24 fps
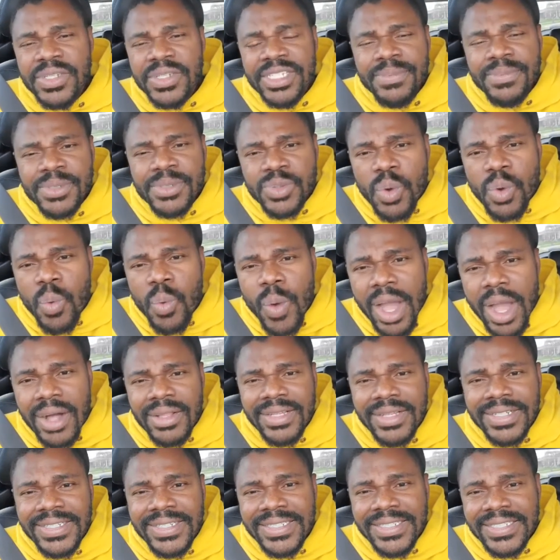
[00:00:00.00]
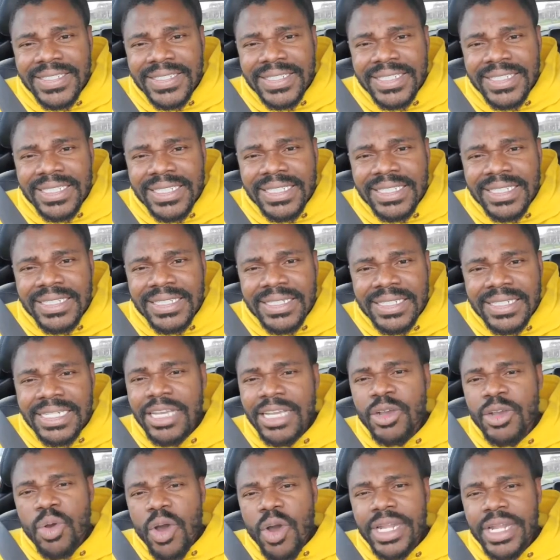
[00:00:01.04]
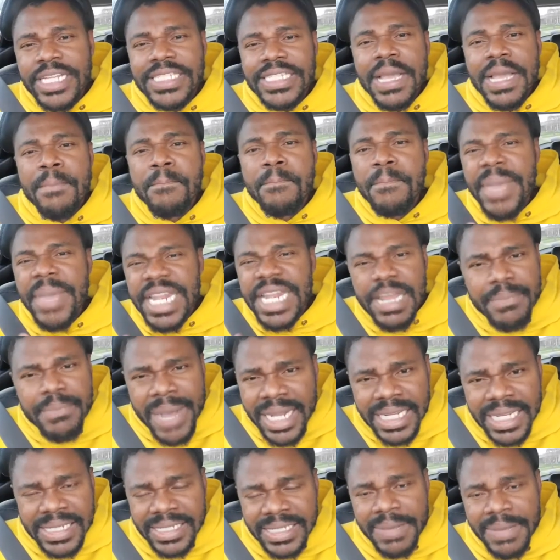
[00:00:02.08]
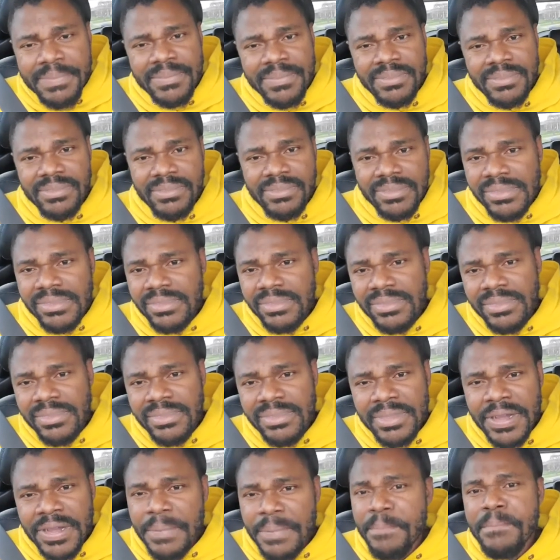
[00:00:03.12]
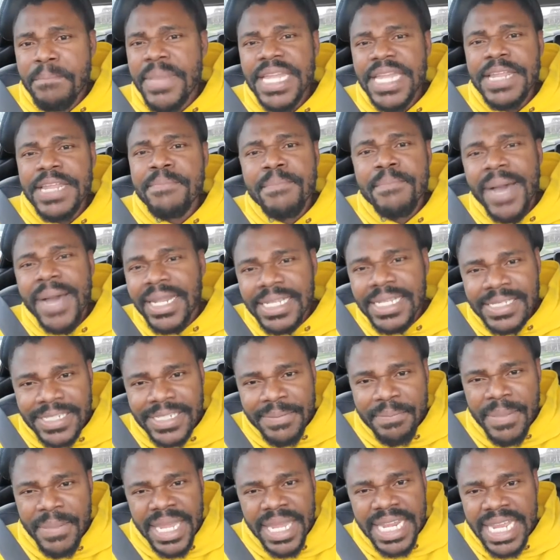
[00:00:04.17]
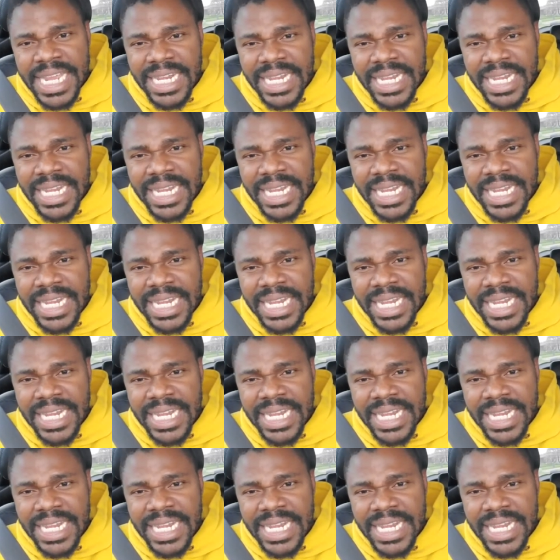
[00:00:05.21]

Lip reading: In fact, those who have understood this concept so well, they call it minimalism.